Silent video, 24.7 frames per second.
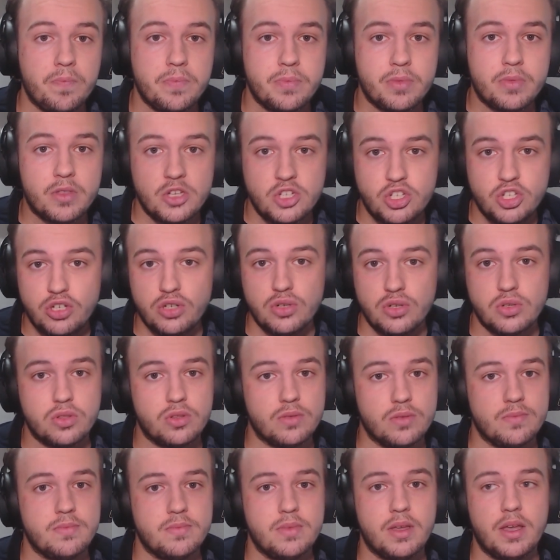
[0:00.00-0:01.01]
shoot,
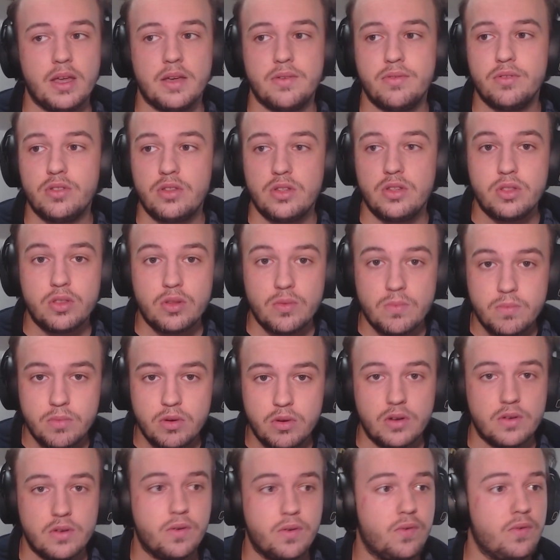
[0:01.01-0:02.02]
a function to
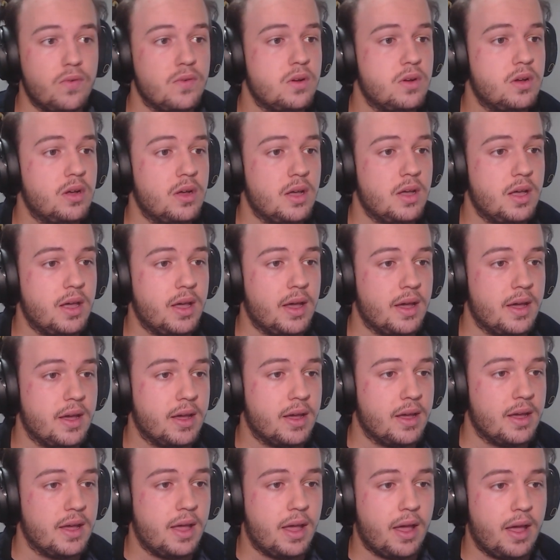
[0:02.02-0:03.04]
move.
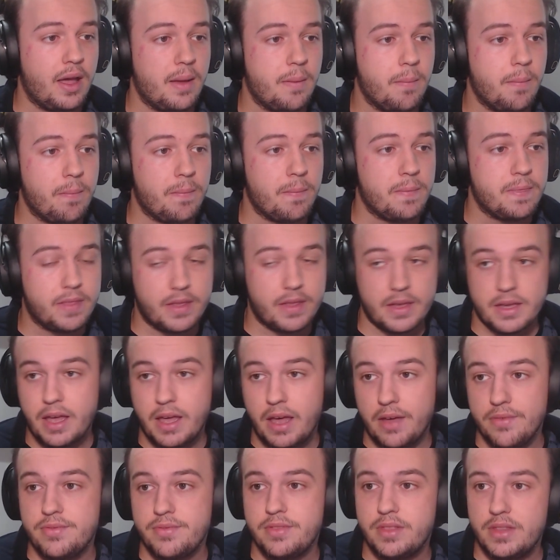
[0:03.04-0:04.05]
They
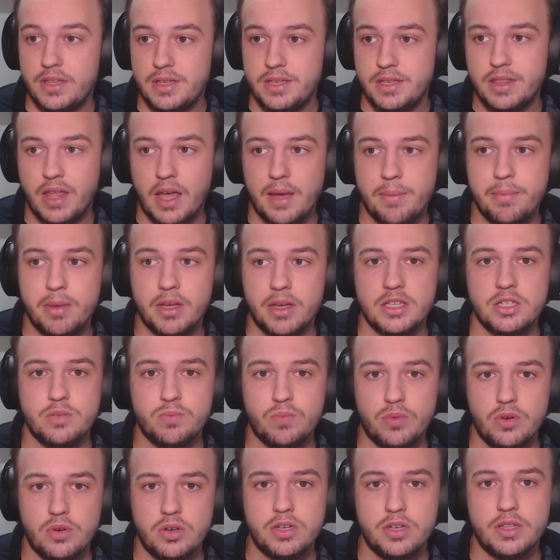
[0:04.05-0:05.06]
have the damage
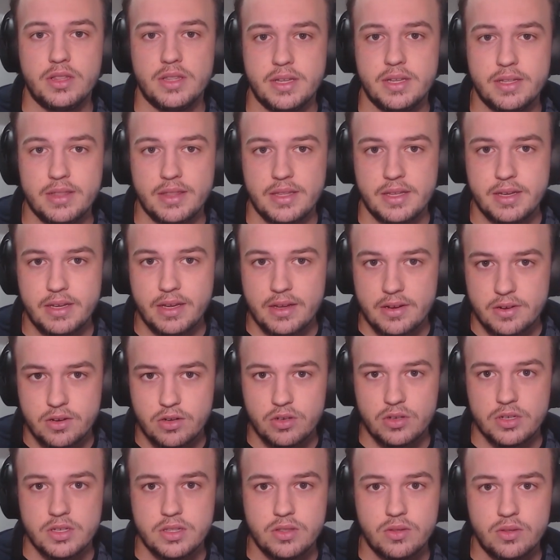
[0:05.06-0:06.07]
point that they are
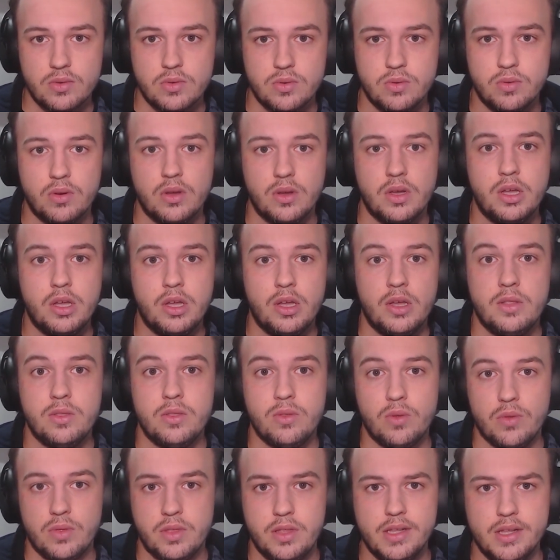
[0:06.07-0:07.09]
going to
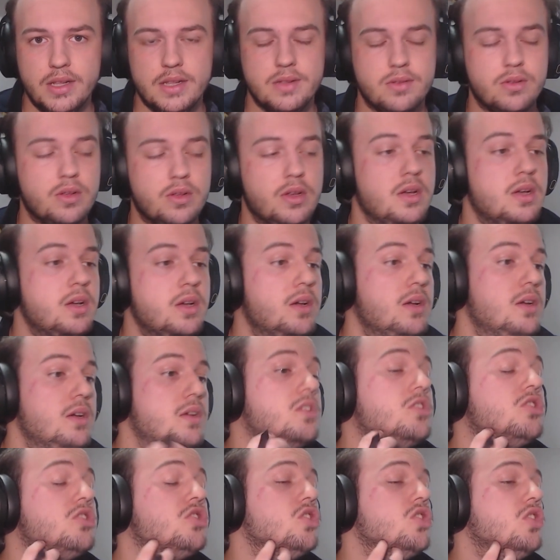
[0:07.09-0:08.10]
deal.
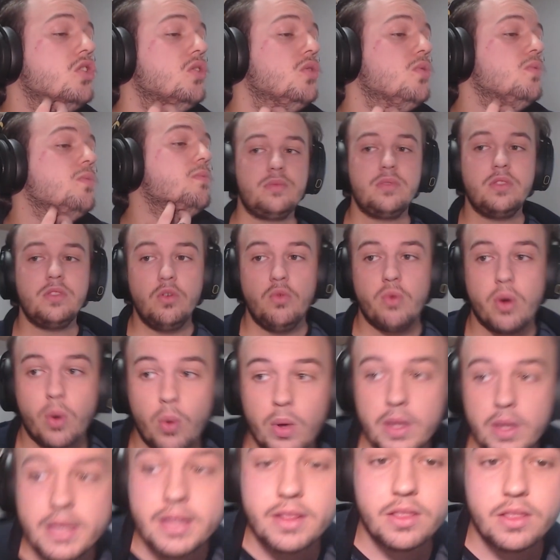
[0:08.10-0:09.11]
So what we
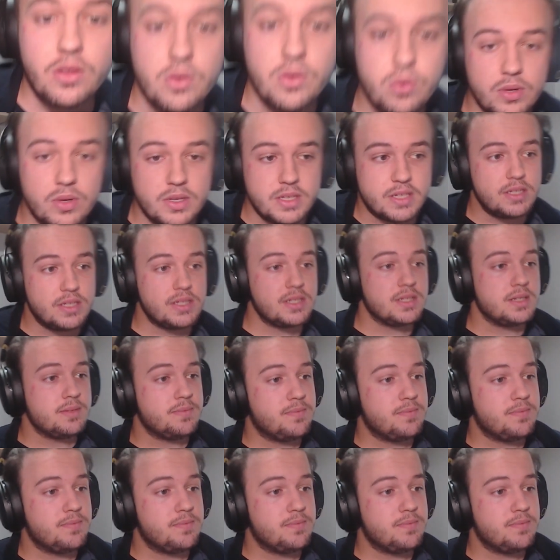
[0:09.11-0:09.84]
can do is